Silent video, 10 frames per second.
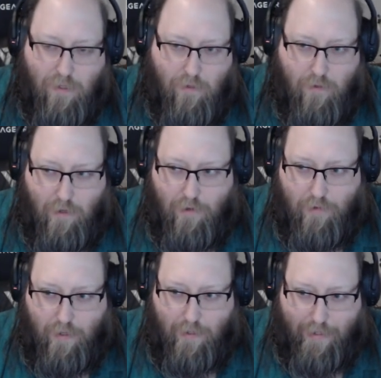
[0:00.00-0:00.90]
A lot of
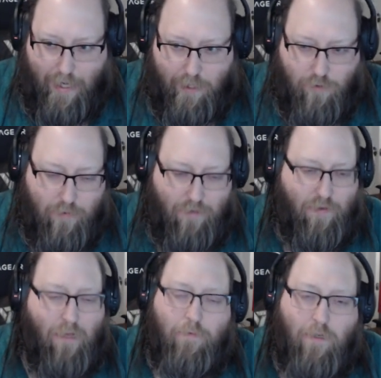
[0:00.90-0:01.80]
the like actual
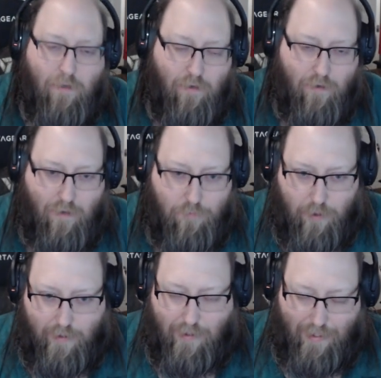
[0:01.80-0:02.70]
development of the
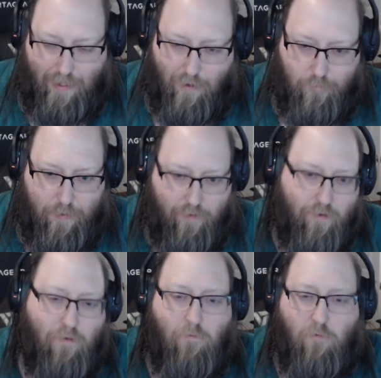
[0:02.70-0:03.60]
plugins and how they're built
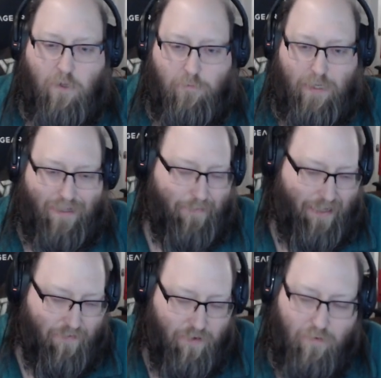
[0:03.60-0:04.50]
will be a little bit
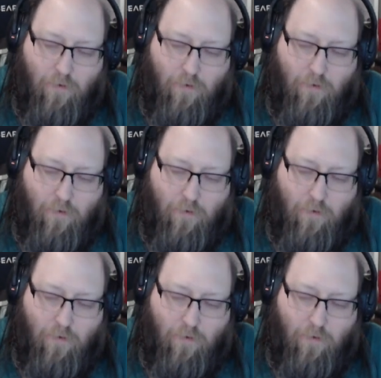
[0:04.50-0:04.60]
different,